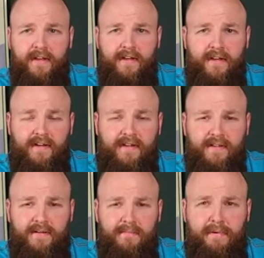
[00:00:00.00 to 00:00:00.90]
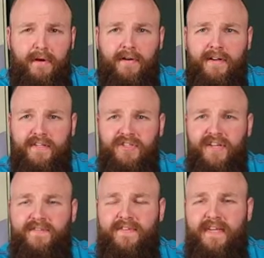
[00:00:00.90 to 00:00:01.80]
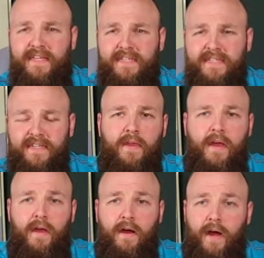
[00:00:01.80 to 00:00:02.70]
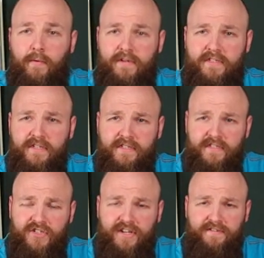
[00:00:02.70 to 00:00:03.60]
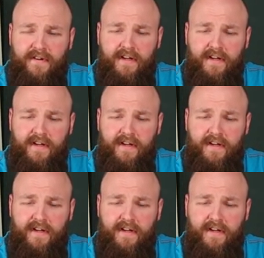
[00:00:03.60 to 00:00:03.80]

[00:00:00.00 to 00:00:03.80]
uh, bar and chef days, uh, I wasn't just a chef.